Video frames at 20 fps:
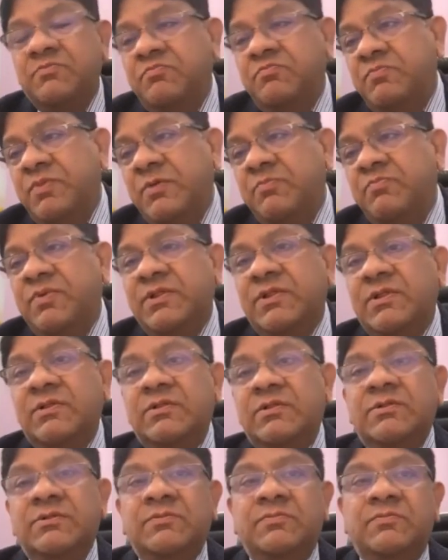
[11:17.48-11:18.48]

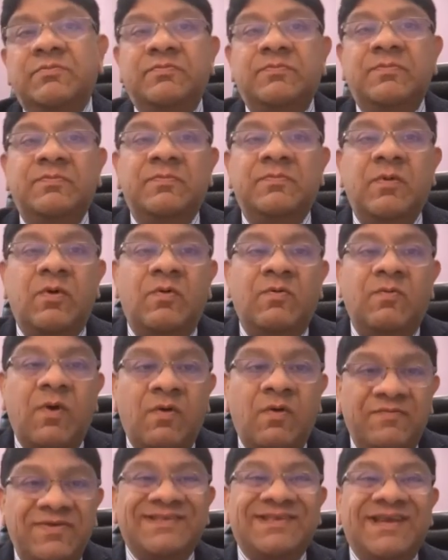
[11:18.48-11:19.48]
People
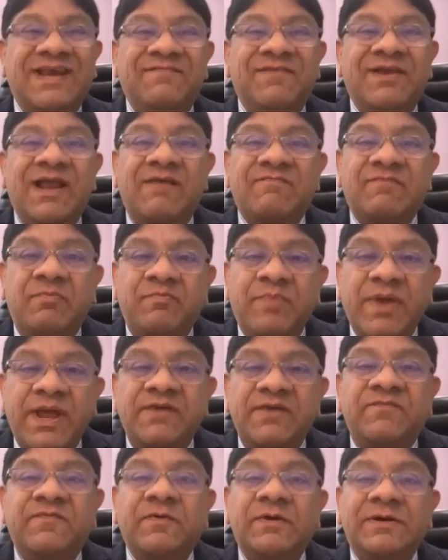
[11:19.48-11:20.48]
obviously will have a
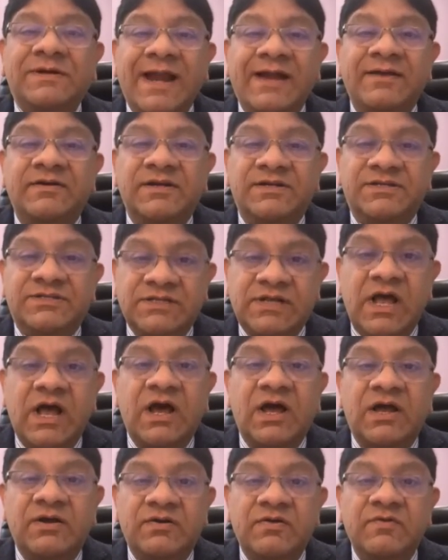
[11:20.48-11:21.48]
painful, tender
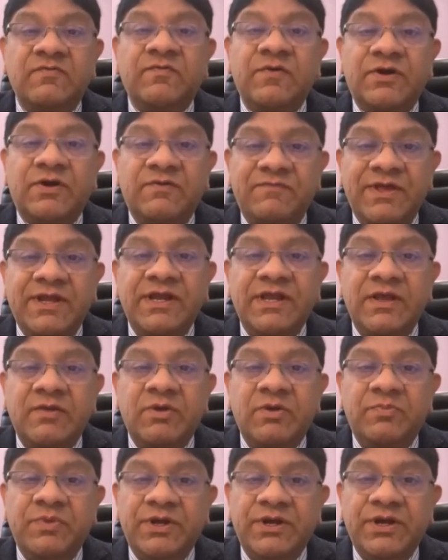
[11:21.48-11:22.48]
scar for a
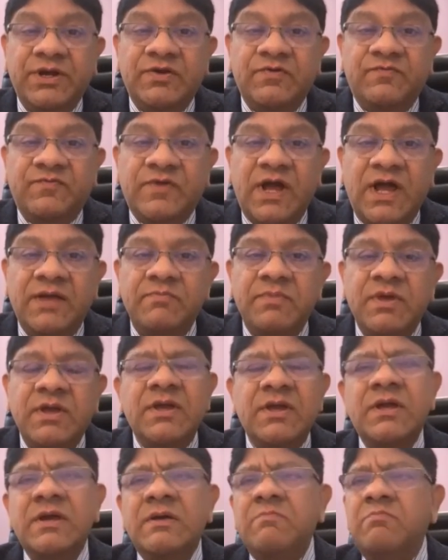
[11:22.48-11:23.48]
variable period of time,
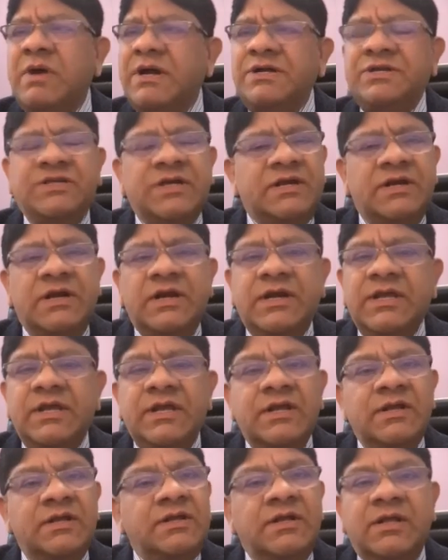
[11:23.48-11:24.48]
but generally
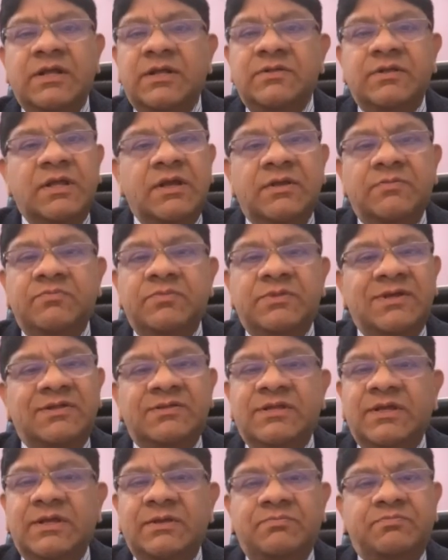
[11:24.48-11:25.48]

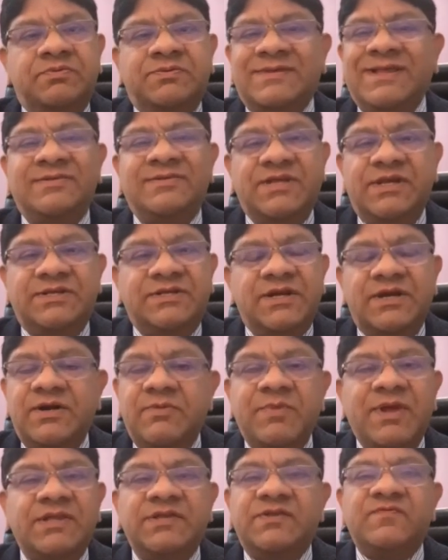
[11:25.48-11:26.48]
the sensation
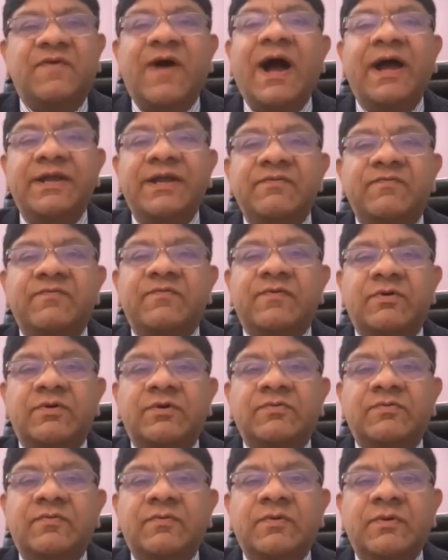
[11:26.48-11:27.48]
remains fine
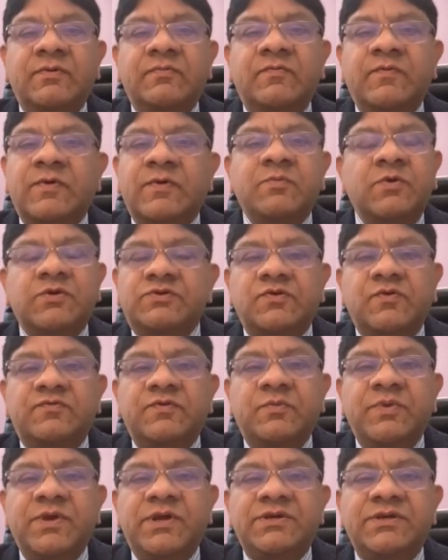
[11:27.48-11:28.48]
for most of the
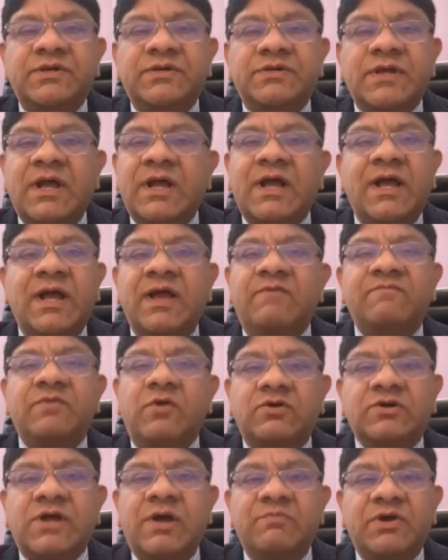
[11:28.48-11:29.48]
patients. I have
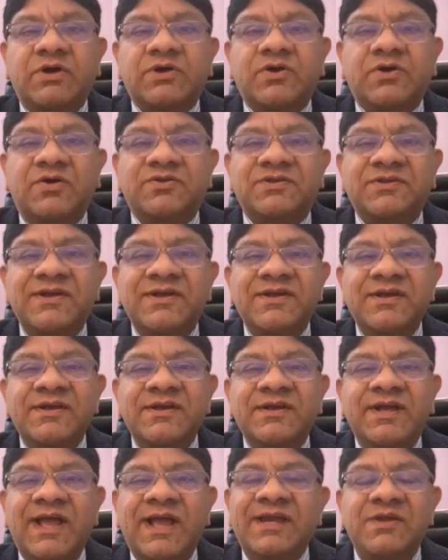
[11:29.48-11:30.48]
not come across
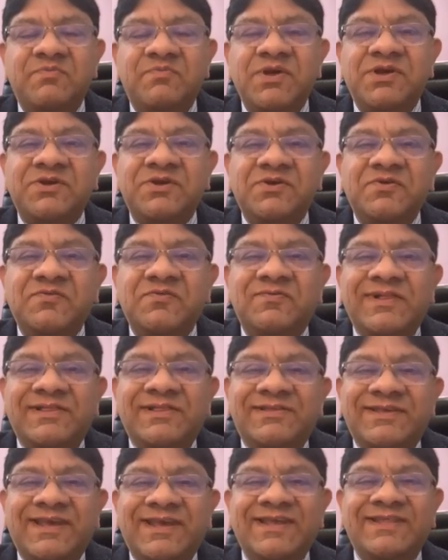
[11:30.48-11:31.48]
any patient who will
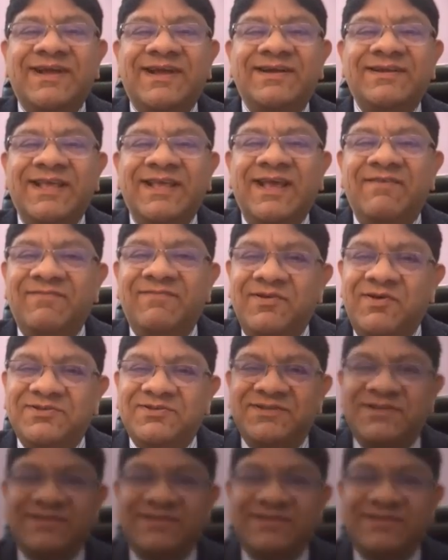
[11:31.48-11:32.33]
say that they have lost the